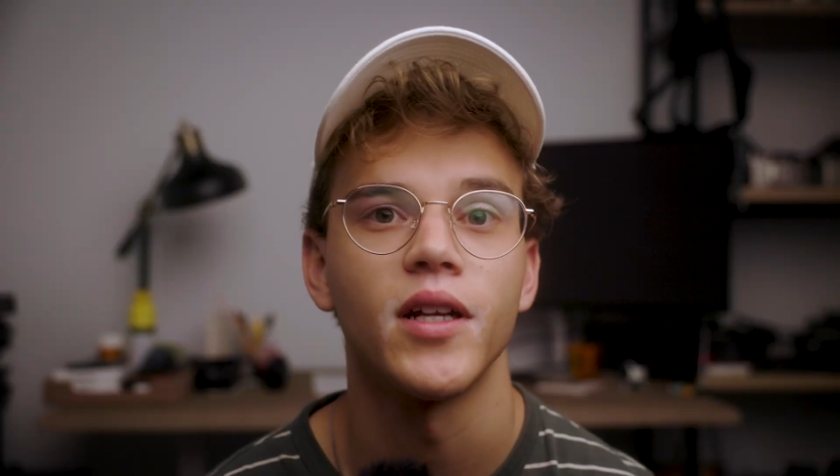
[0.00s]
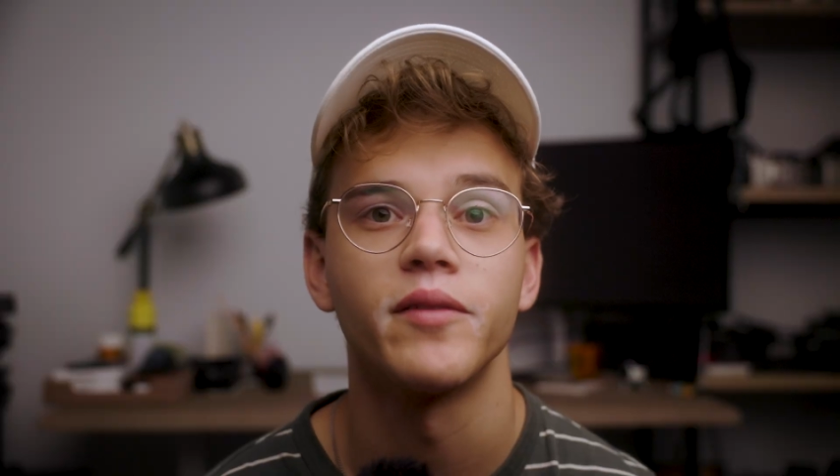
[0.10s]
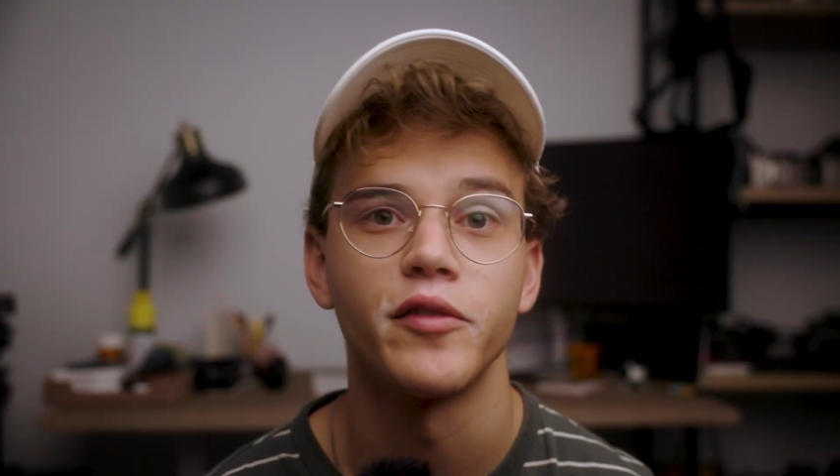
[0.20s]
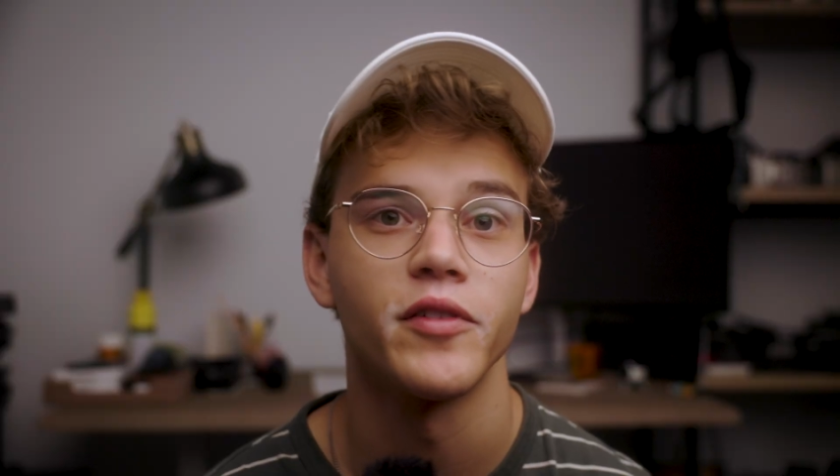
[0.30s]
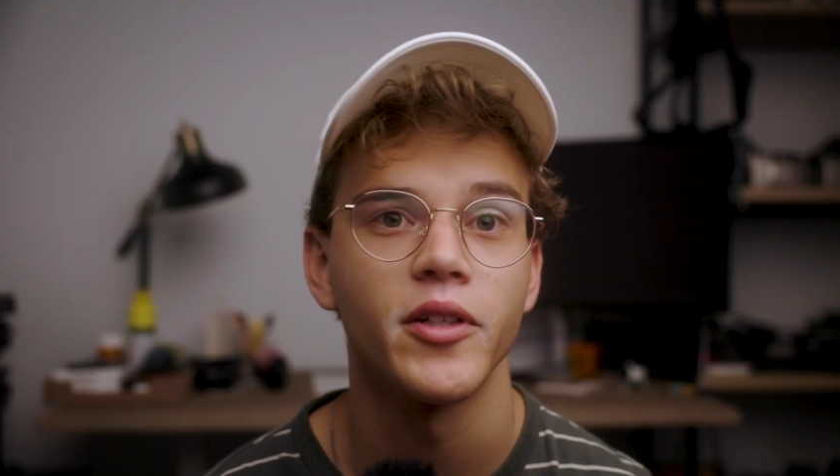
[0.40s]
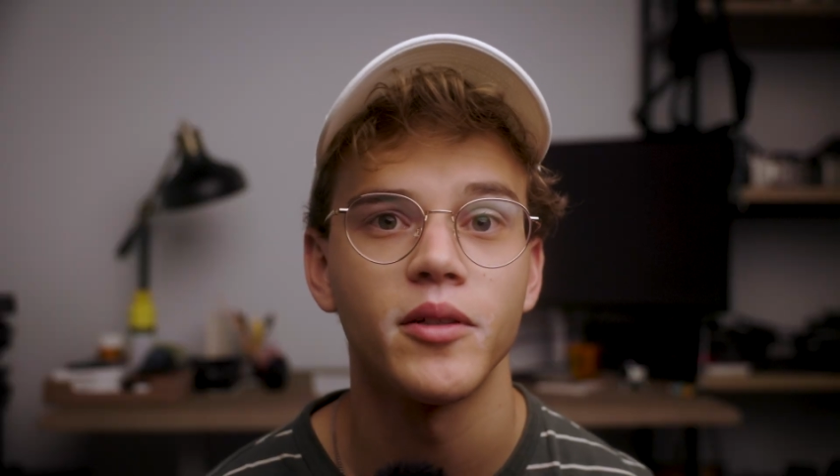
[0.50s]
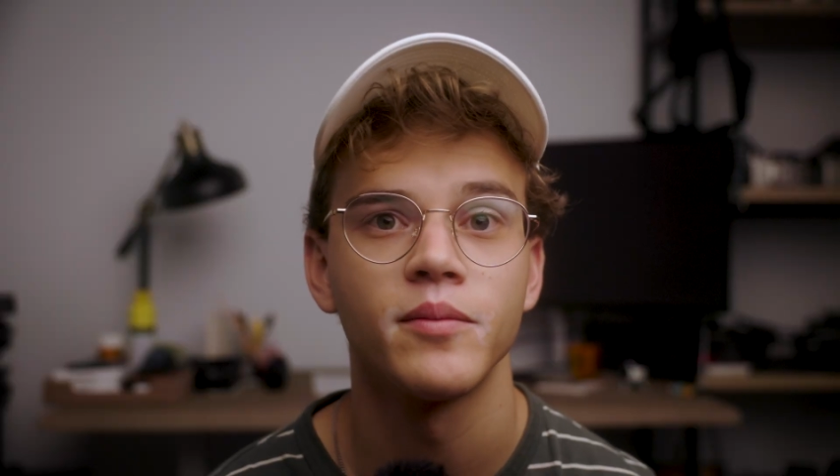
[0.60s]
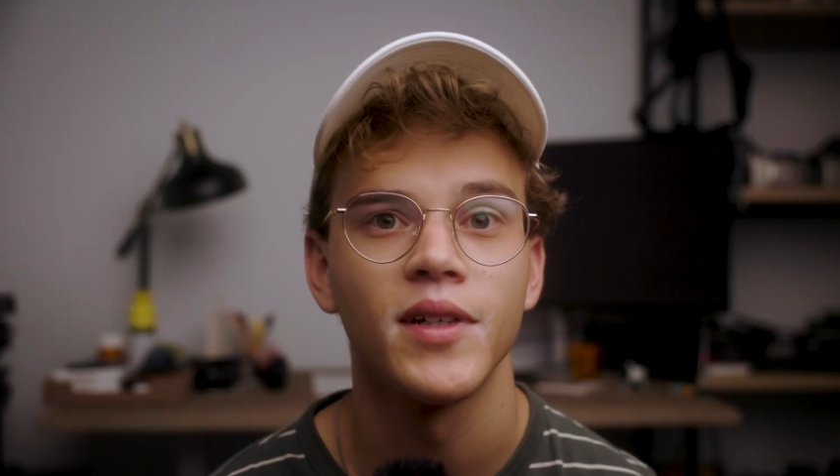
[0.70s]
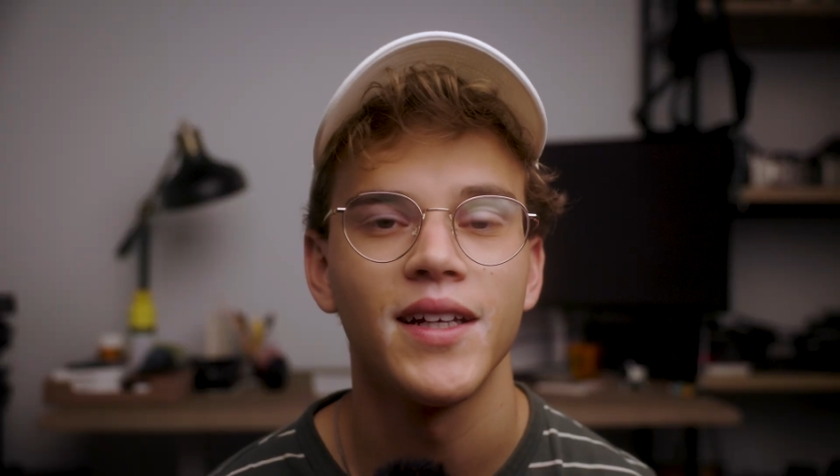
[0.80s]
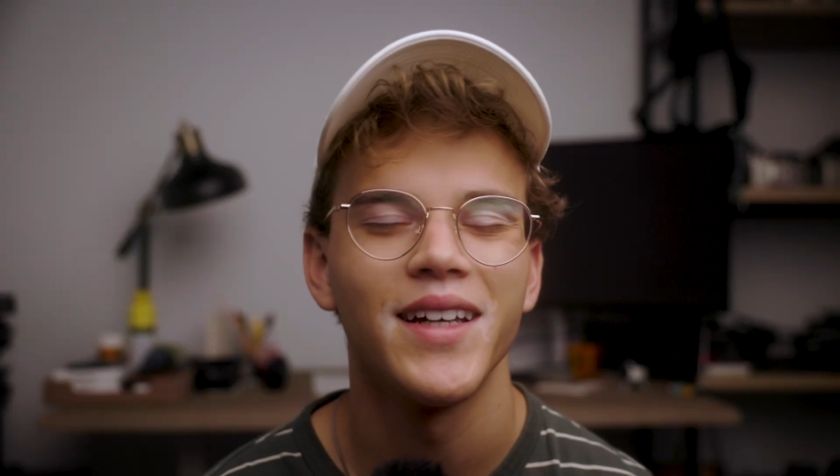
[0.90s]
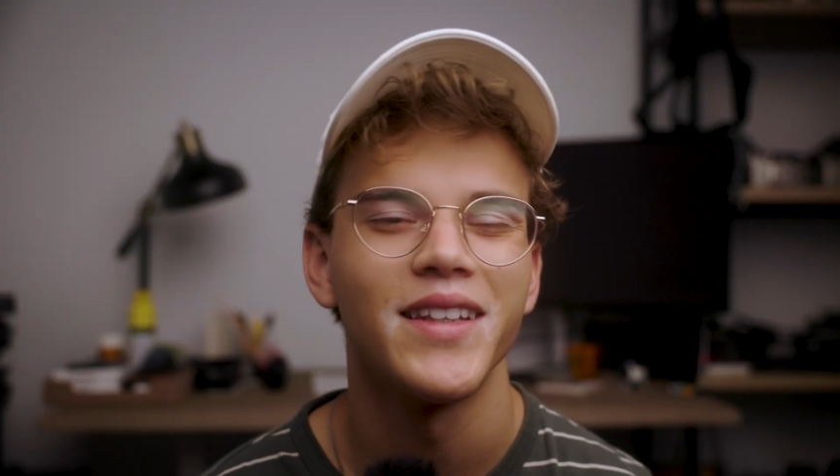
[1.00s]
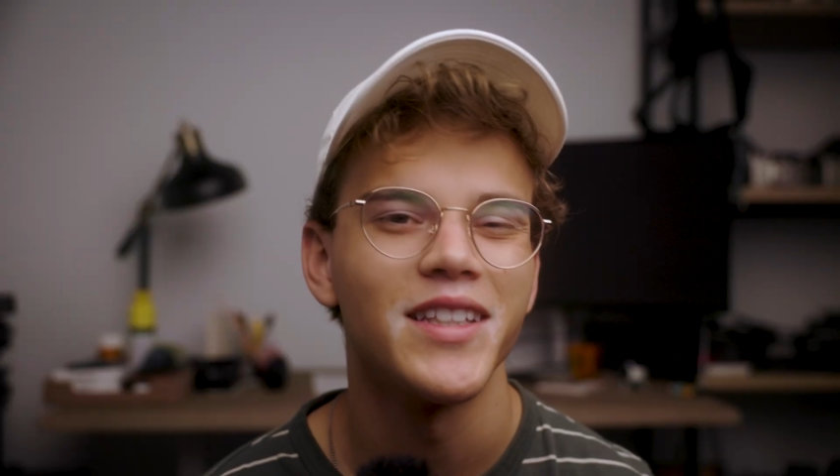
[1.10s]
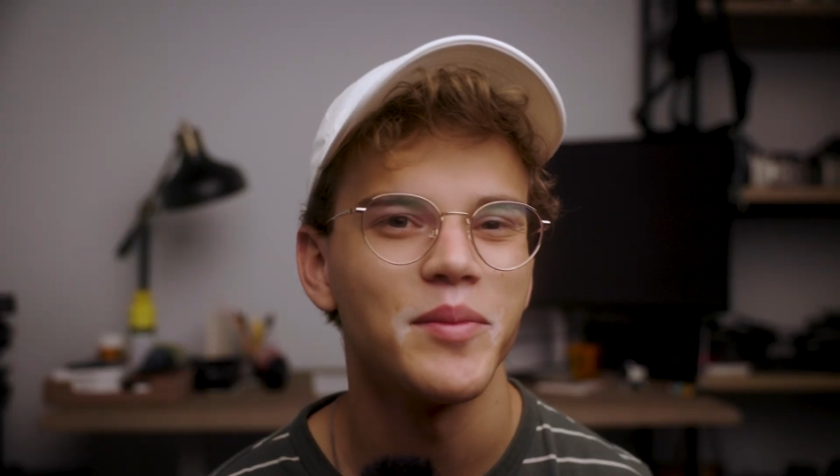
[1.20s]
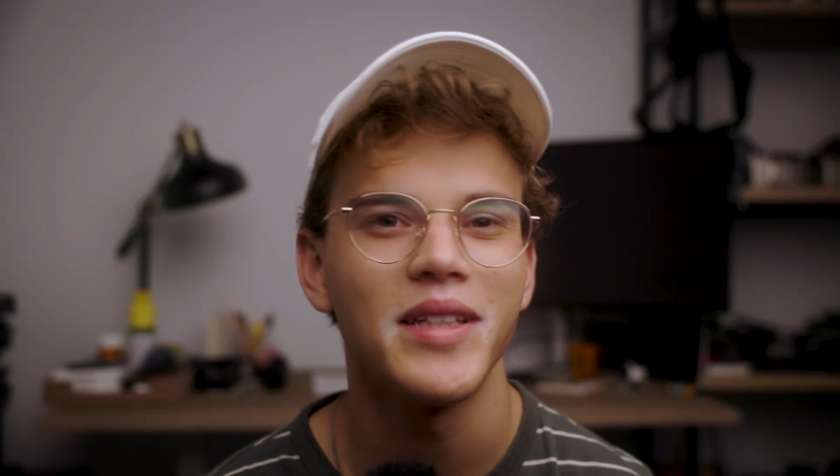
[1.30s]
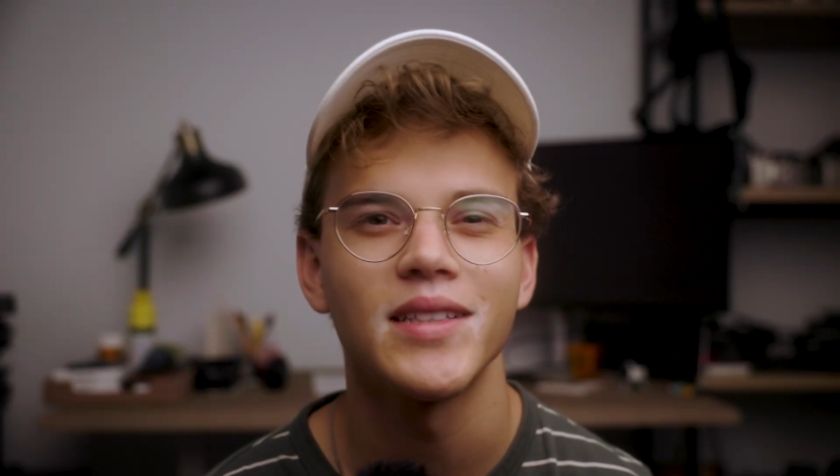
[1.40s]
of a photo.
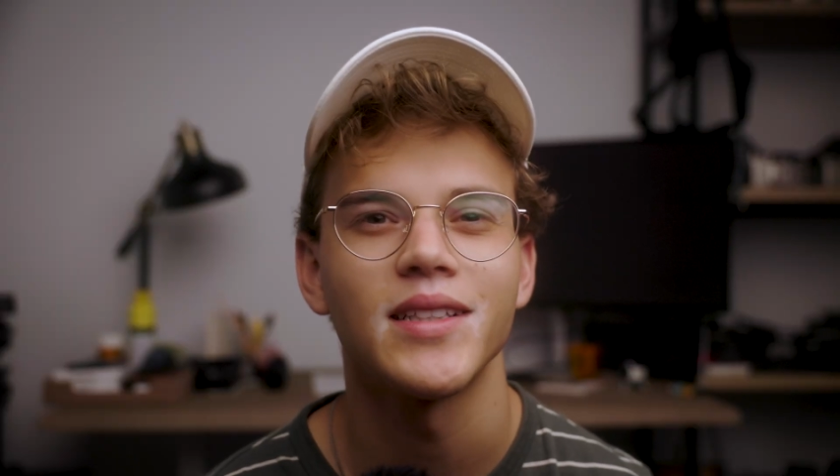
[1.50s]
This means